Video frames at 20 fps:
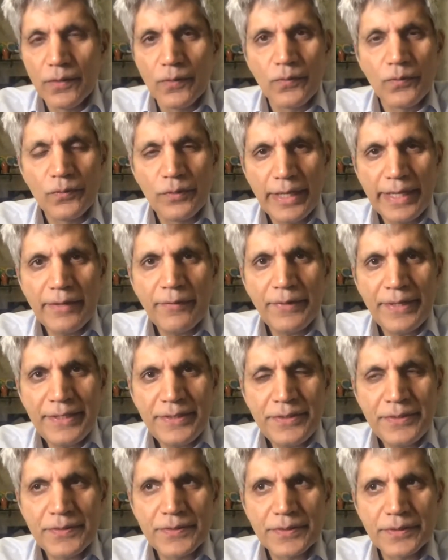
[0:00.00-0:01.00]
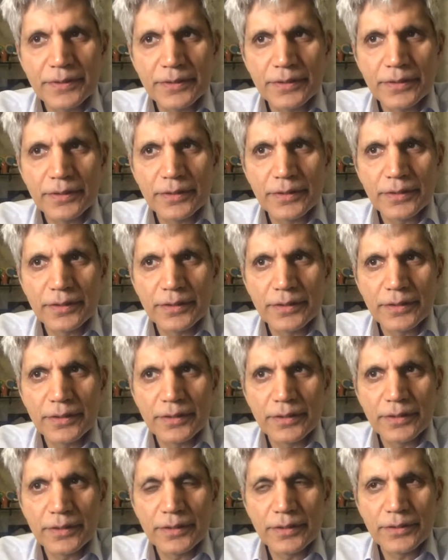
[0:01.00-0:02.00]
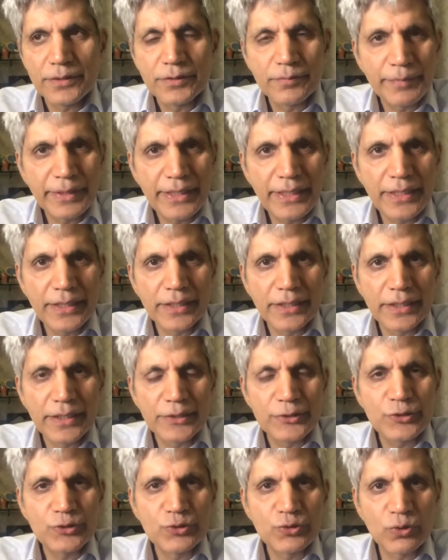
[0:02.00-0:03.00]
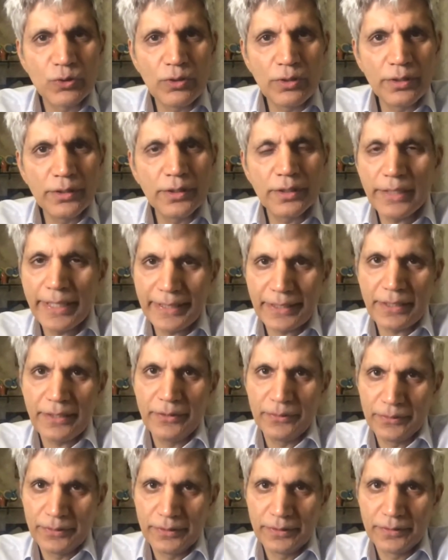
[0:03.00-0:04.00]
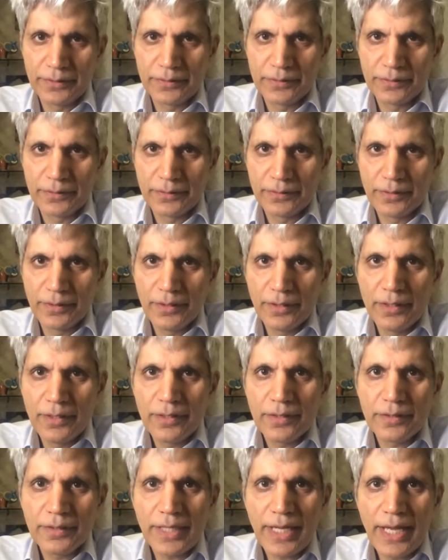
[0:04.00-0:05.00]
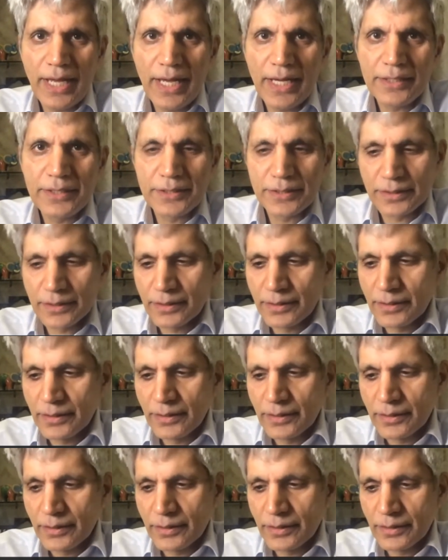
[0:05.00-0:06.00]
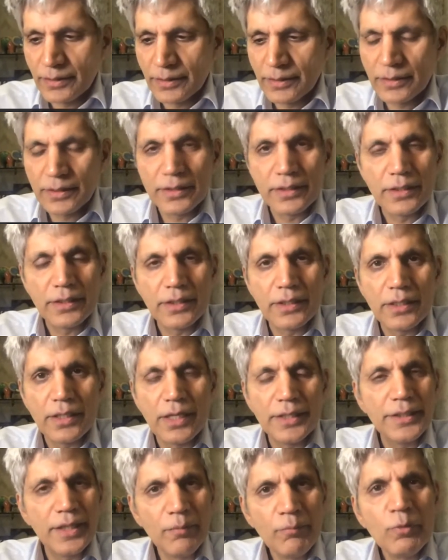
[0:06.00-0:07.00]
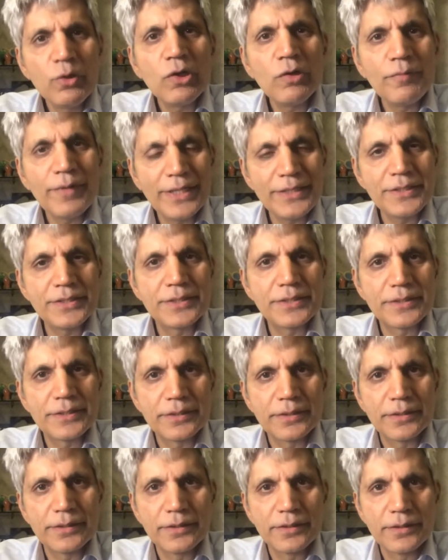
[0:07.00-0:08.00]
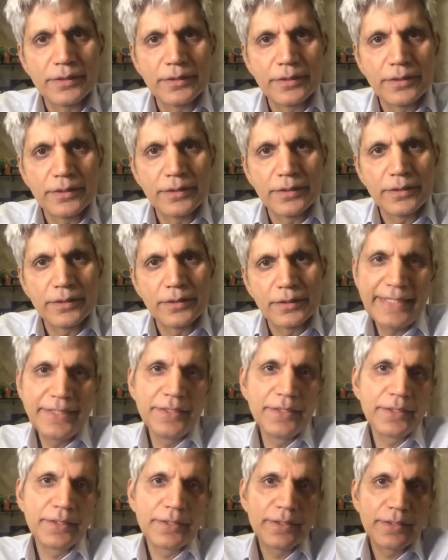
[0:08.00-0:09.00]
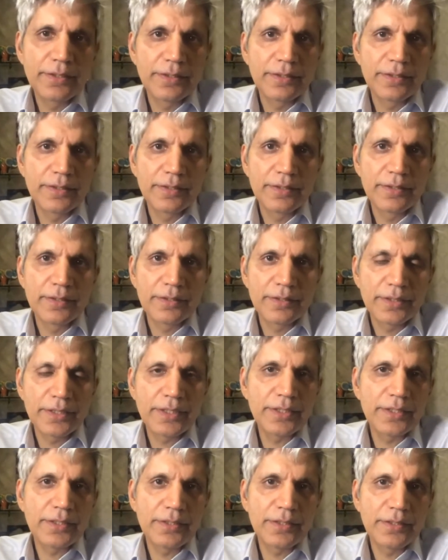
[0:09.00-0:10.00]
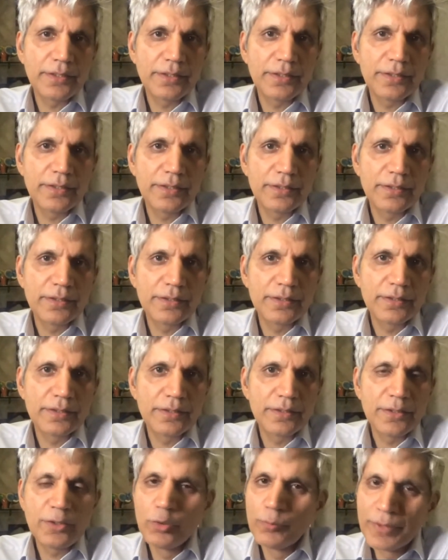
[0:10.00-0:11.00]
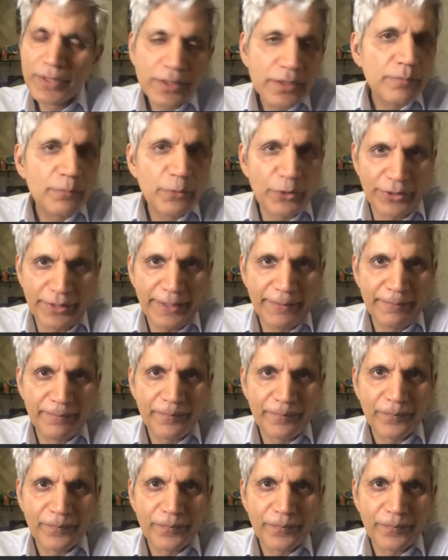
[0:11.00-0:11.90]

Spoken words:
there is, to me, a strong likelihood that a number of us in the human community